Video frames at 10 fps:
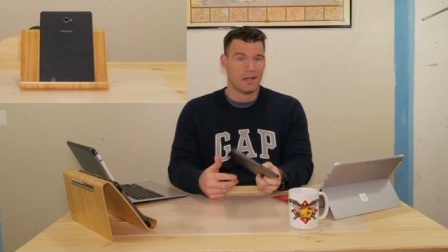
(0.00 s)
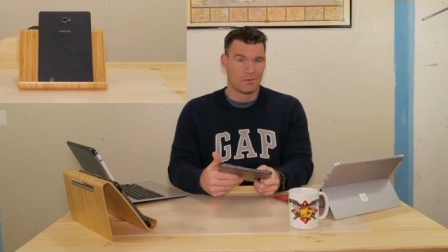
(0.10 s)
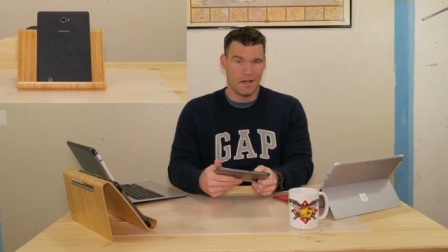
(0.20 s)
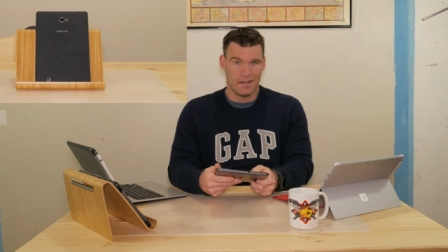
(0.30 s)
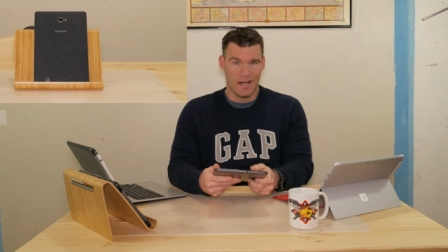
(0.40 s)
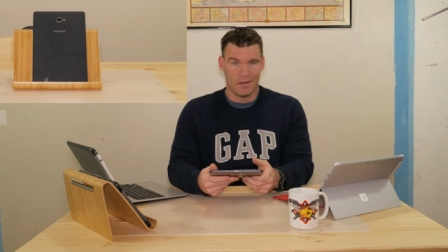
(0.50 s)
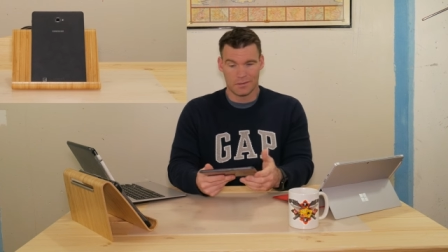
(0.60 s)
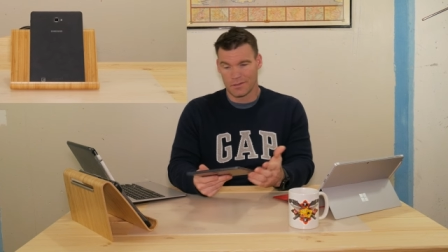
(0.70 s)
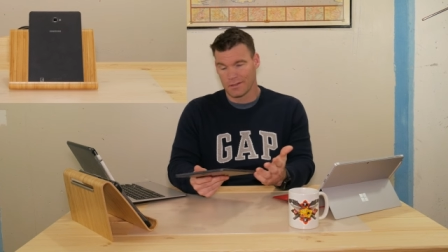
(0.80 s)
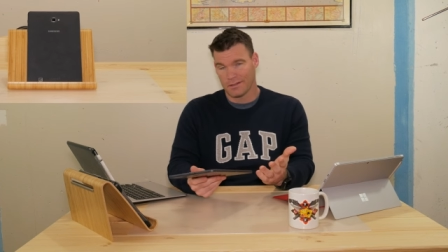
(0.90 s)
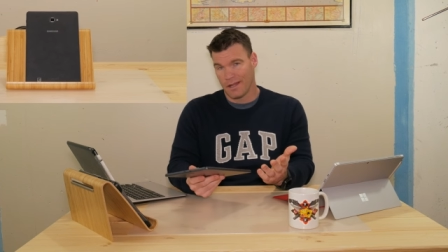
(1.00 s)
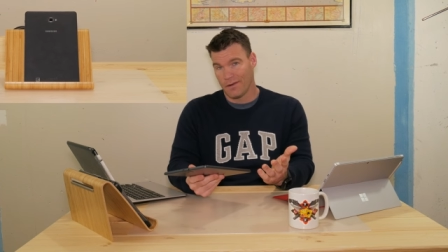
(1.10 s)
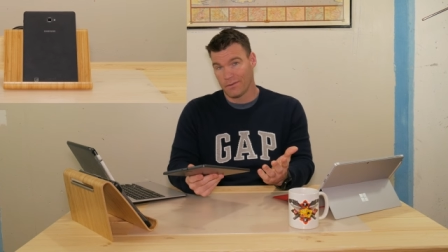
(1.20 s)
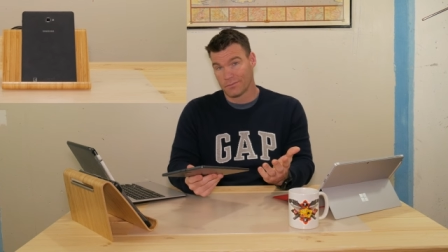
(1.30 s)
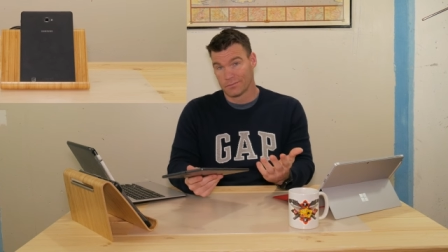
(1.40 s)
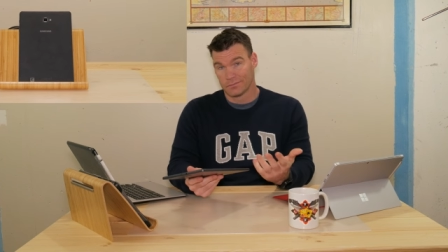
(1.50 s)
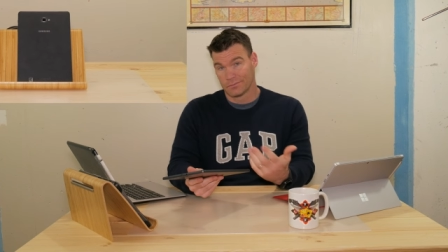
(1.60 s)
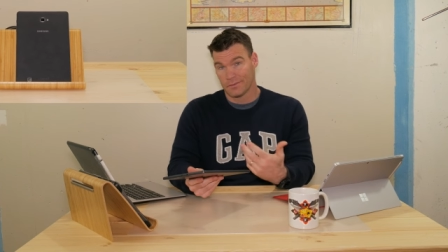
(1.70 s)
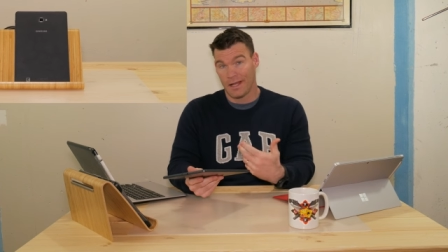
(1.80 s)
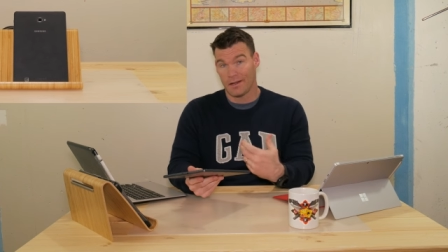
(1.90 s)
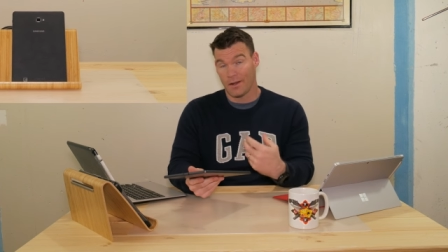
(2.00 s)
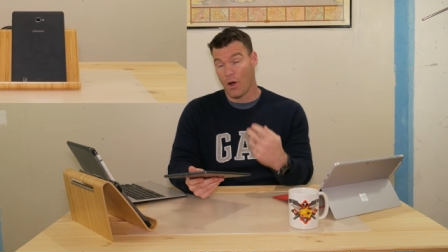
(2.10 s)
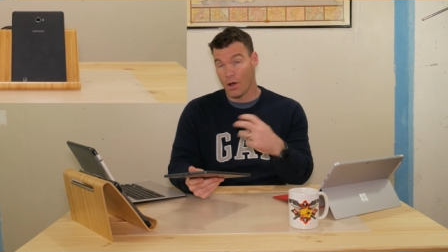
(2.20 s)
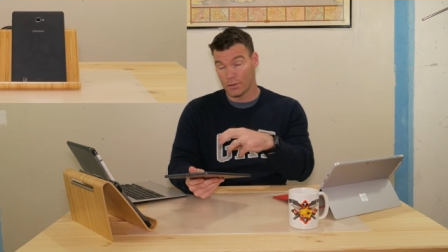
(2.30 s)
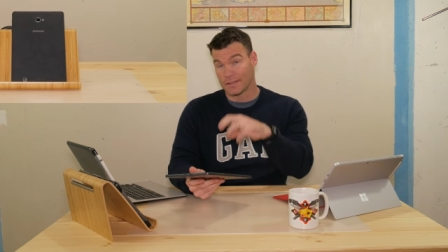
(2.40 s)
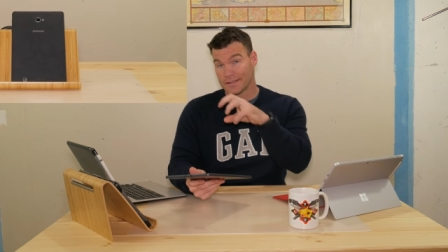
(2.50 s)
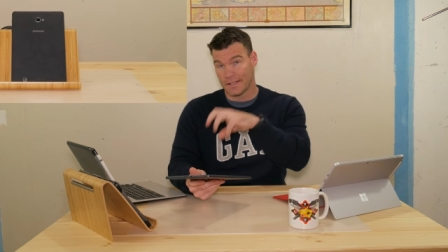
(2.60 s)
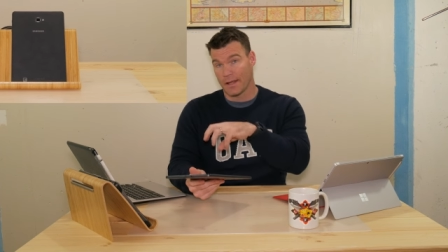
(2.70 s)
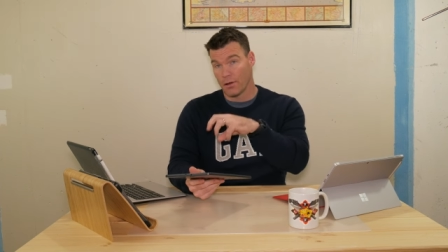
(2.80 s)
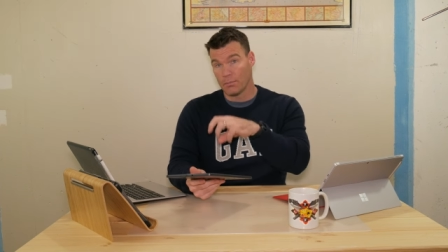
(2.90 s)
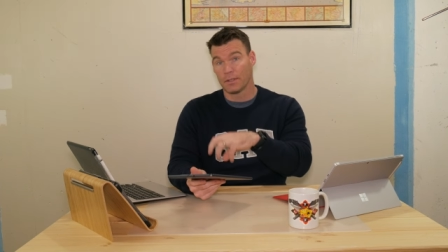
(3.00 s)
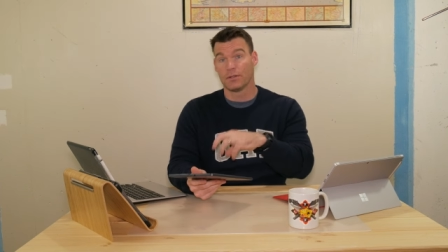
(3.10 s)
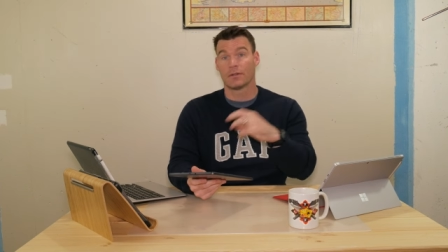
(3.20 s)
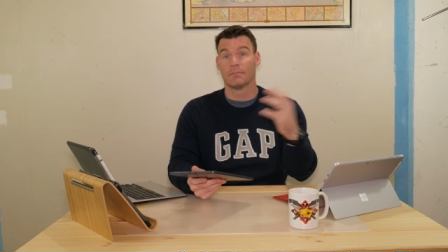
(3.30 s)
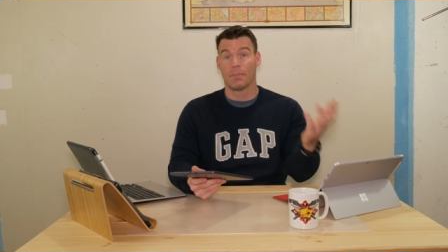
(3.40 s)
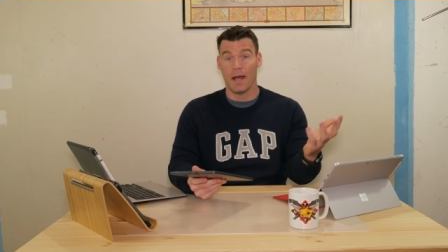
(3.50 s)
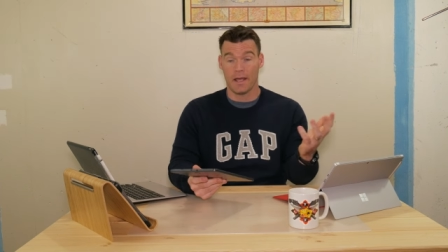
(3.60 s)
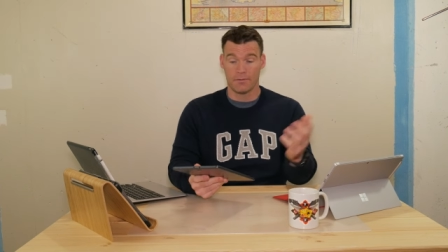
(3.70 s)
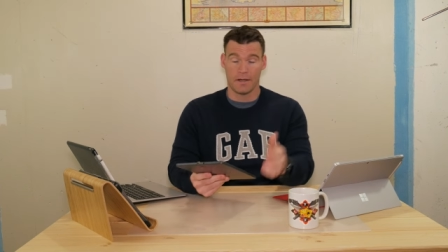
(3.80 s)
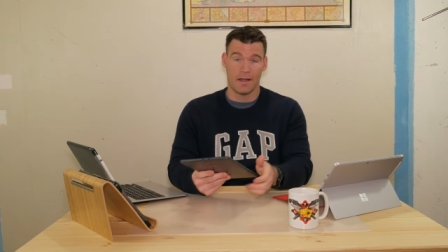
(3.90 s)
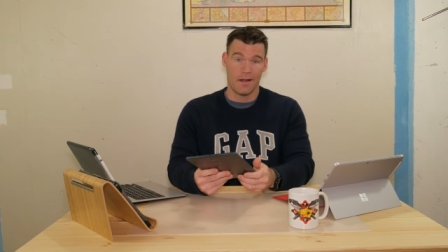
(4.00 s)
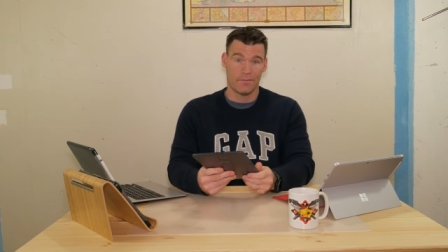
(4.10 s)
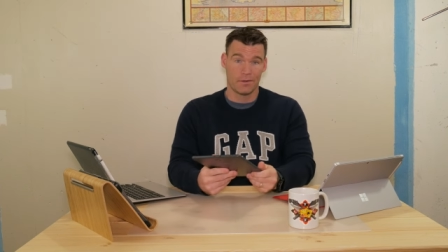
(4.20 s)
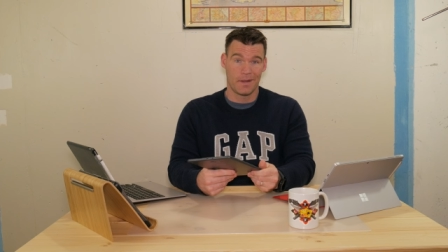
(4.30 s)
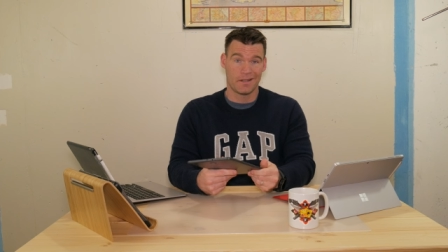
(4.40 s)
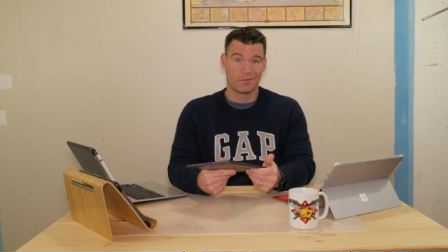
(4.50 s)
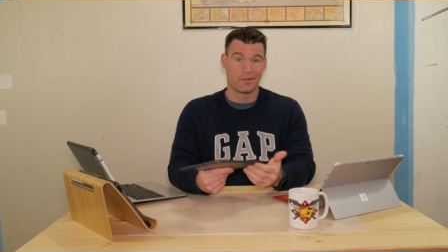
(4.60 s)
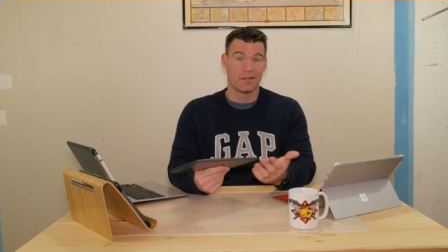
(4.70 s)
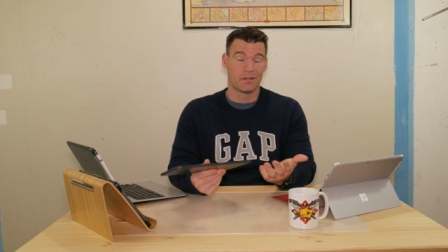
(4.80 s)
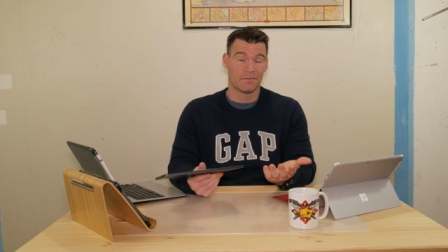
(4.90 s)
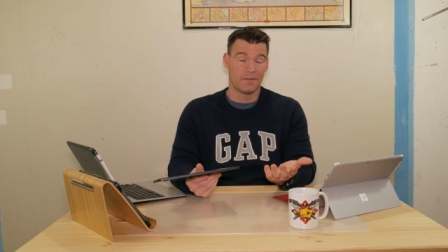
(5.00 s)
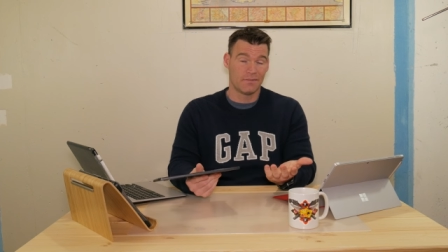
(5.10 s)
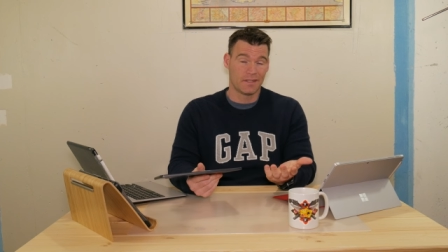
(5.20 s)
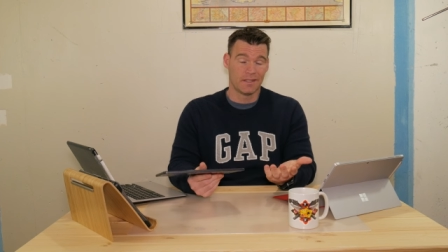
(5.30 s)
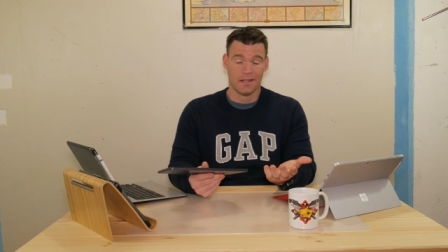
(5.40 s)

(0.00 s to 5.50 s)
Right now it's on sale, not on sale, but you can buy it right now for about $350.